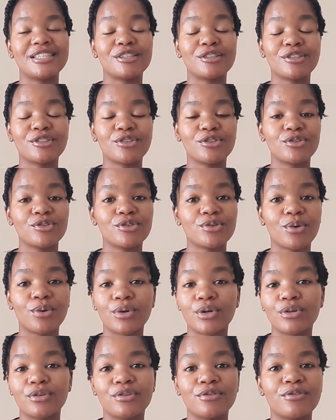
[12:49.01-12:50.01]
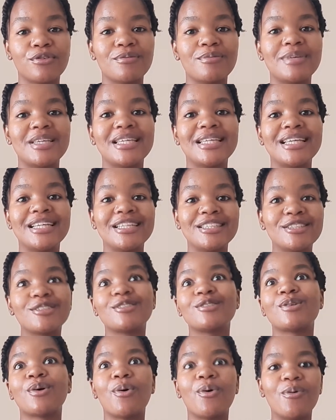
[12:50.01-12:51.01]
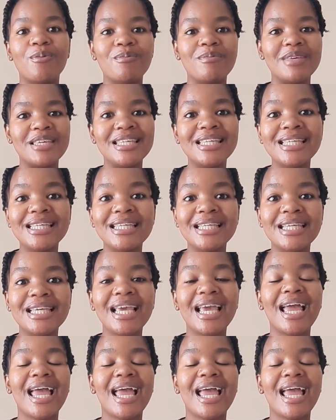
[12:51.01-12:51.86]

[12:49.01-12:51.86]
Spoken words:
It's so good for me. It's so me,